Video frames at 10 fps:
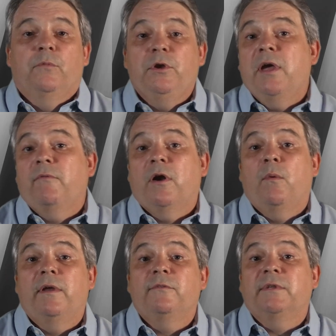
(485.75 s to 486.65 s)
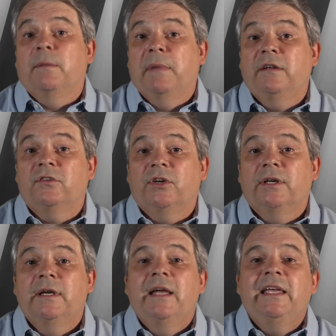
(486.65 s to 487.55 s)
When you have one-on-ones with the mentor,
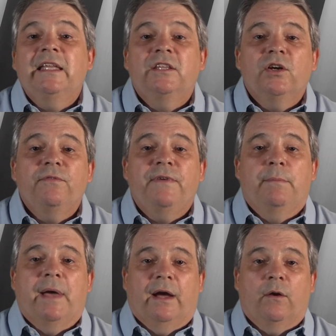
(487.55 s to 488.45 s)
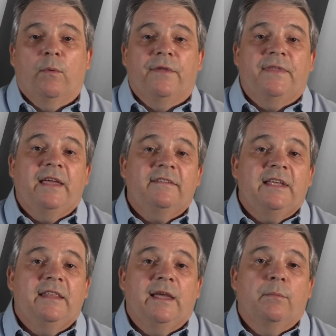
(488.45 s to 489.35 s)
get their feedback on what they
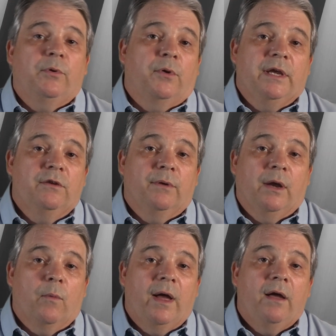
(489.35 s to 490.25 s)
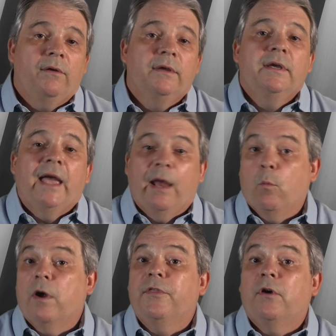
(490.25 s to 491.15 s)
see the employee doing well and
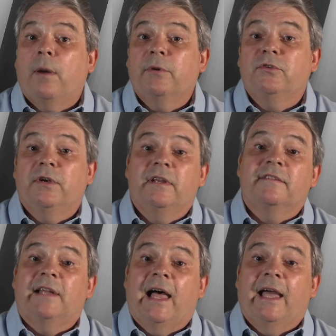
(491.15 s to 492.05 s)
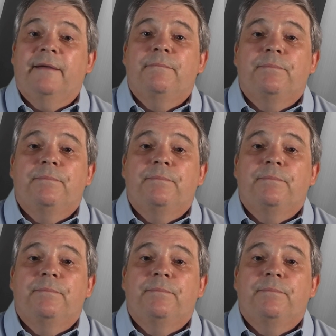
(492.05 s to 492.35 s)
where their opportunities lie.